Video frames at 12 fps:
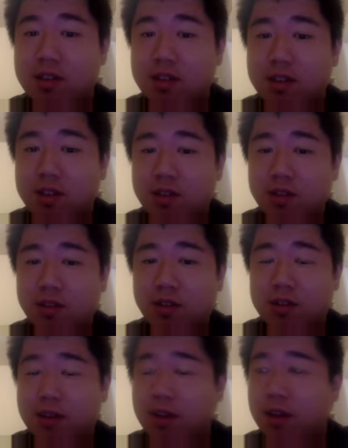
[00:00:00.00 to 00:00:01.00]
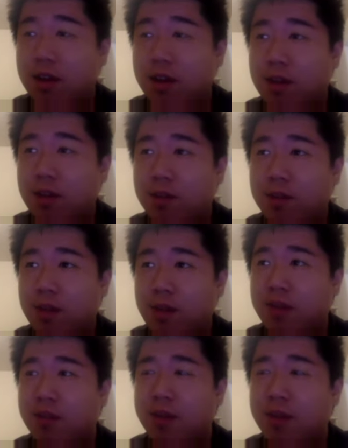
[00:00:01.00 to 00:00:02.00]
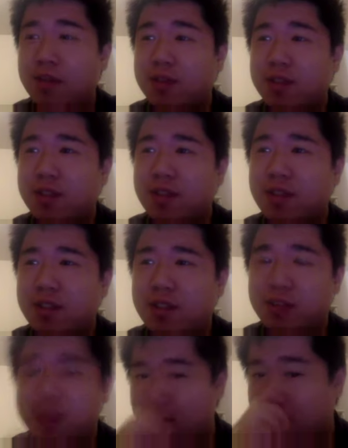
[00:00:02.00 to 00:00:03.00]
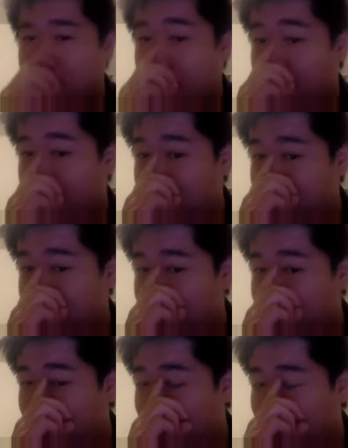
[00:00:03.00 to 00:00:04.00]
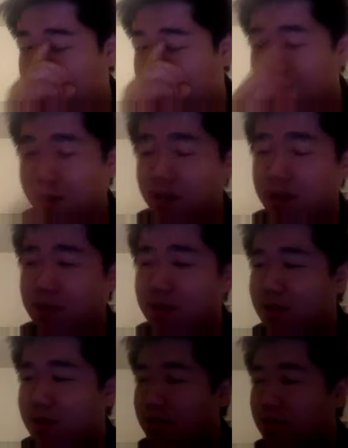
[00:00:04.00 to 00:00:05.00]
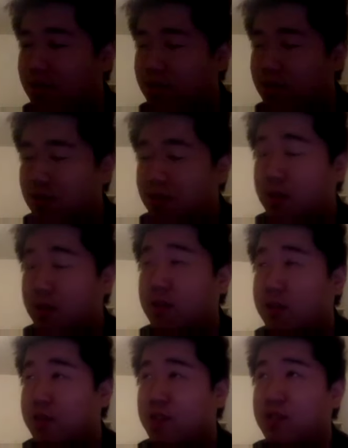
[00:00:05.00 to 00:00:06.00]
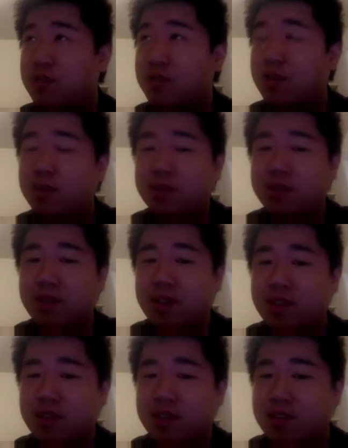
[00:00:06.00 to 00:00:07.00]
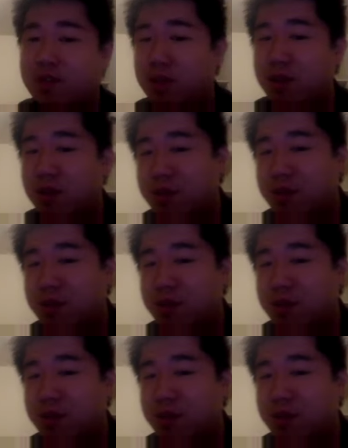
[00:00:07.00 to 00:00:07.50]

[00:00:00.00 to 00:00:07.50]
So I find my string a little bit height. It's almost like the G string almost like 6 millimeters.